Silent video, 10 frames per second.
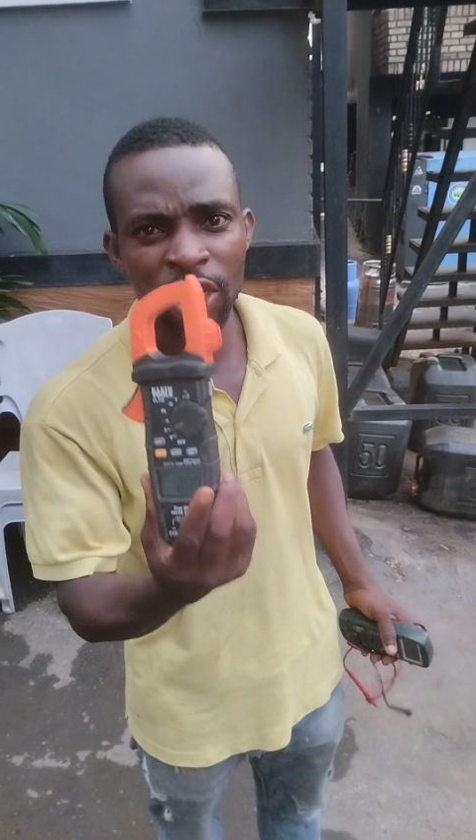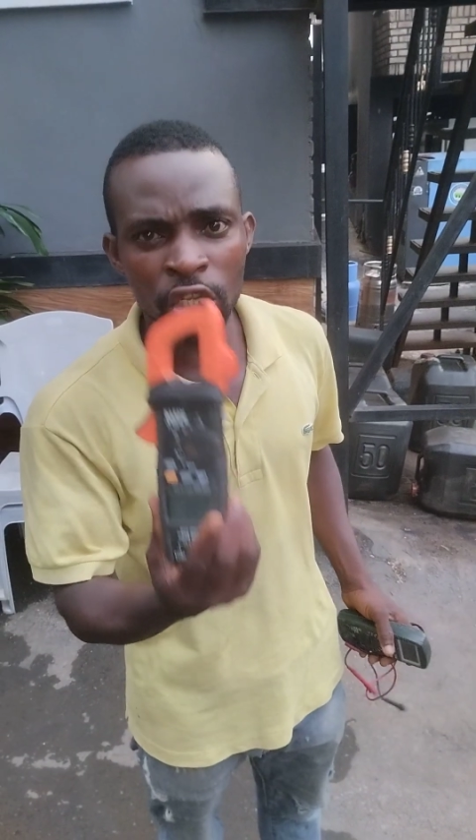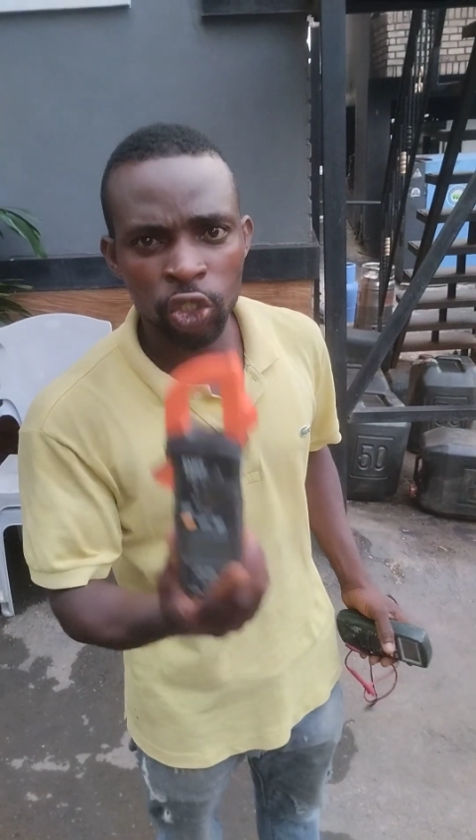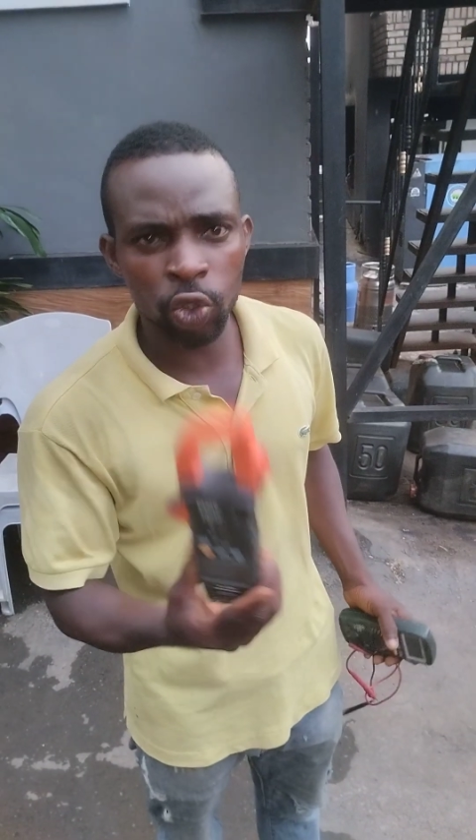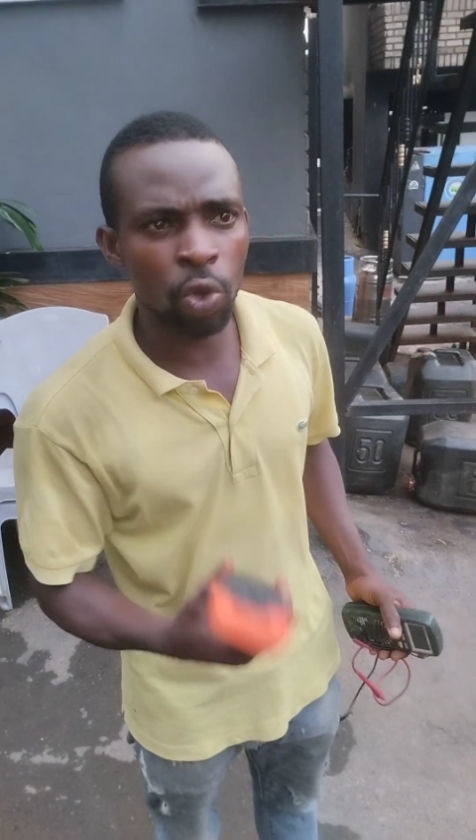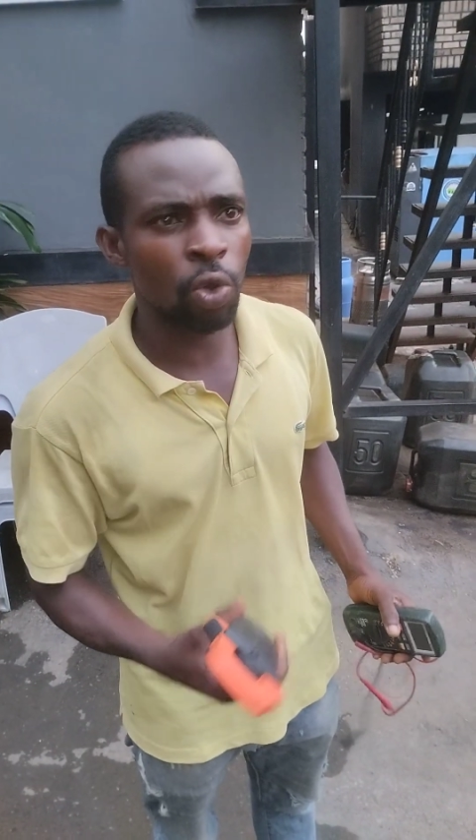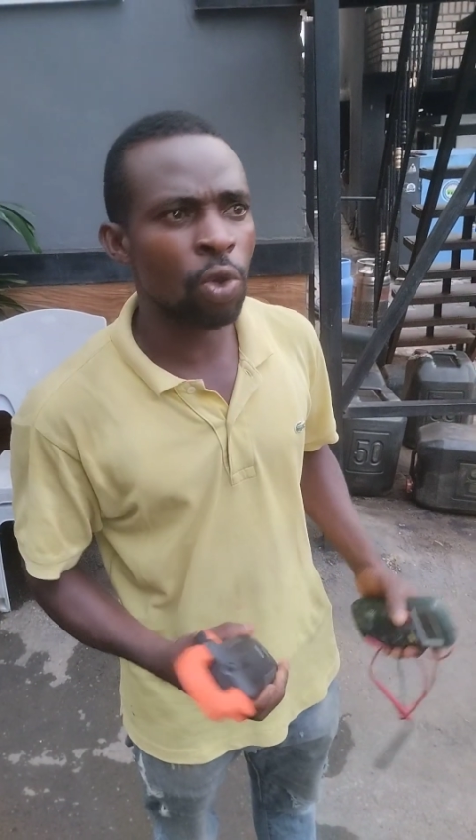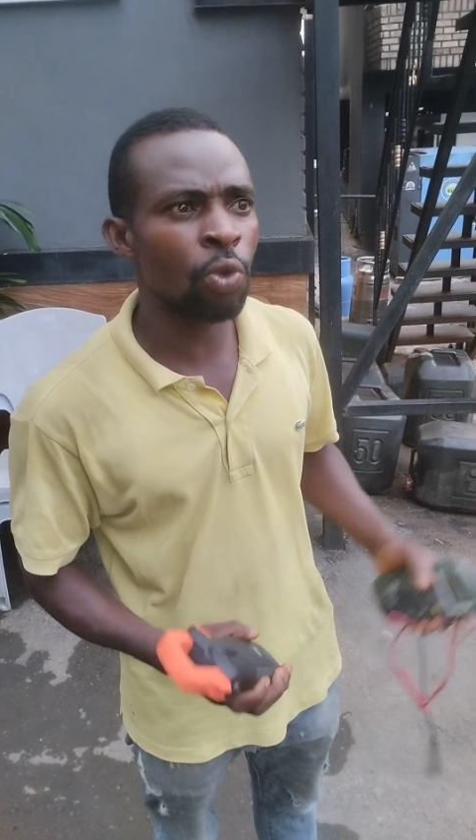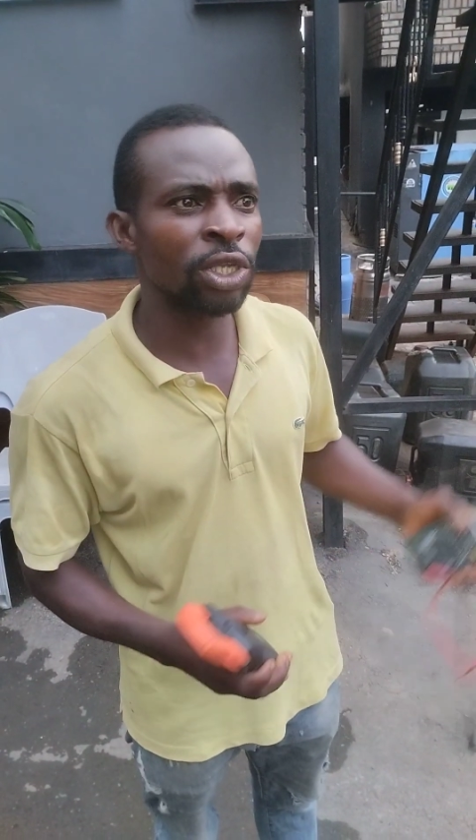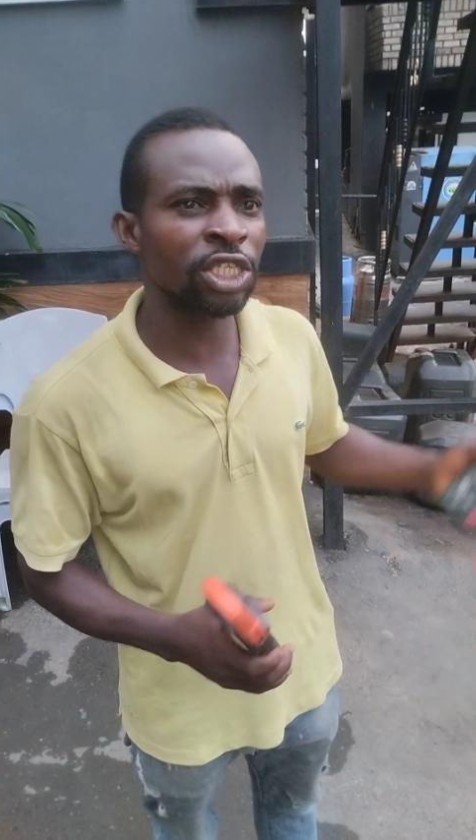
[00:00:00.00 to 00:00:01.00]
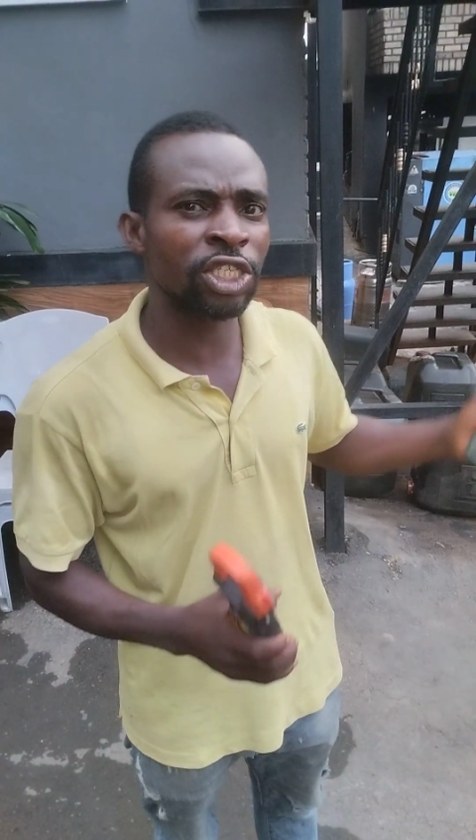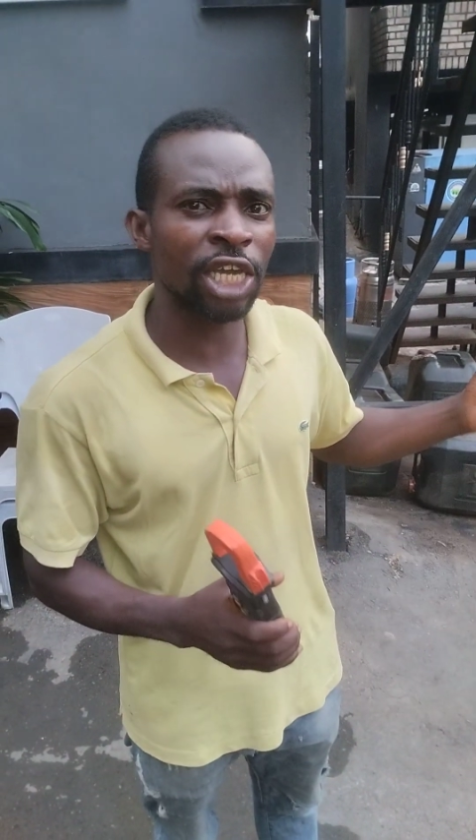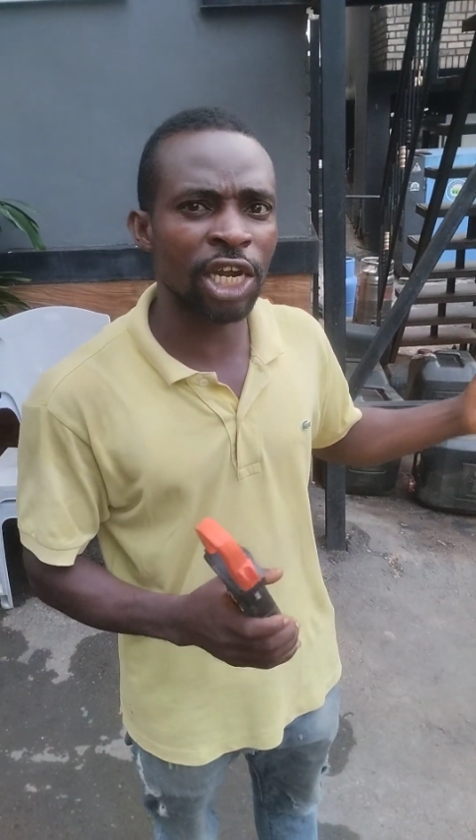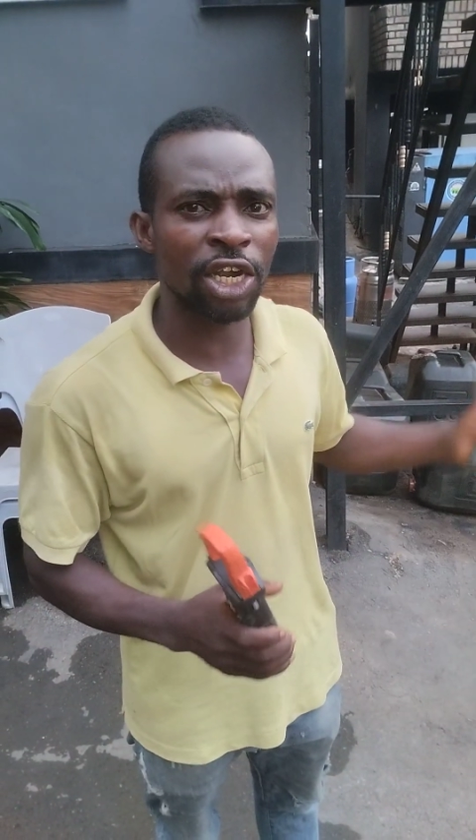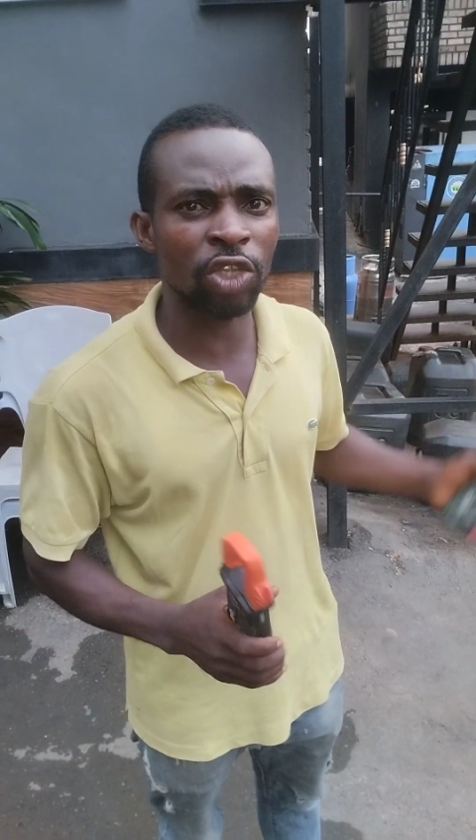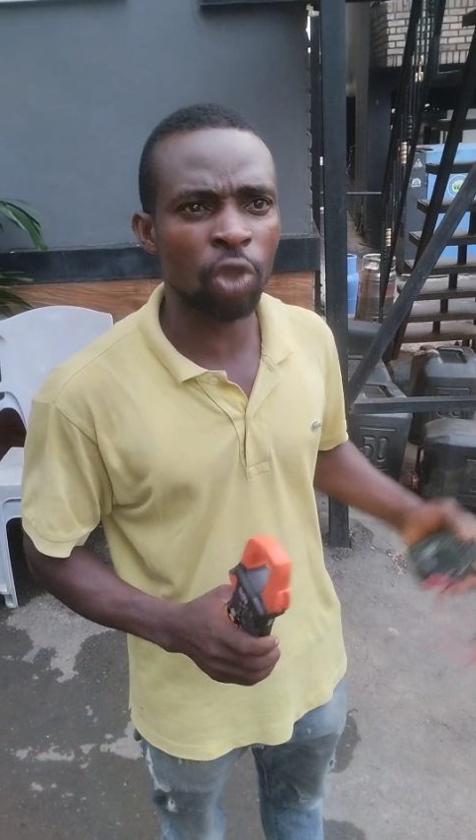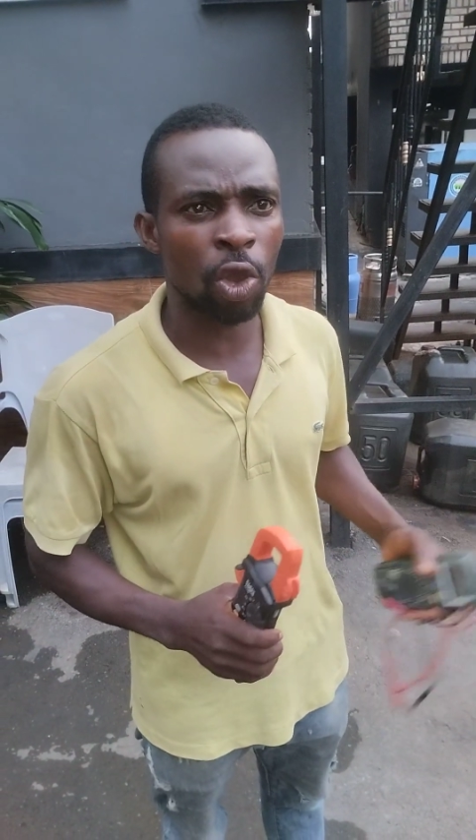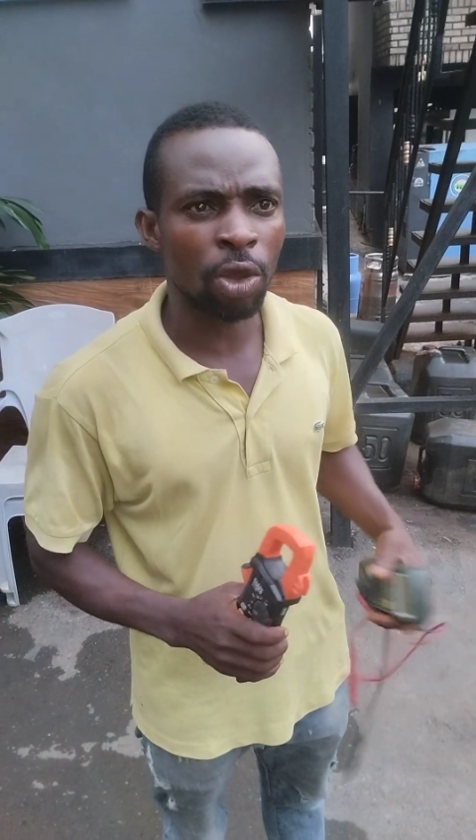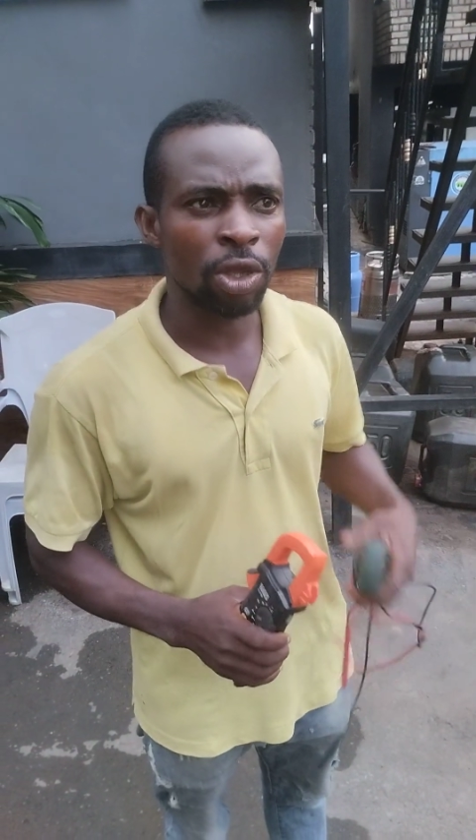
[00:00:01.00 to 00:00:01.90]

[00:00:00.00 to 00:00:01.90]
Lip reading: issue with his generator.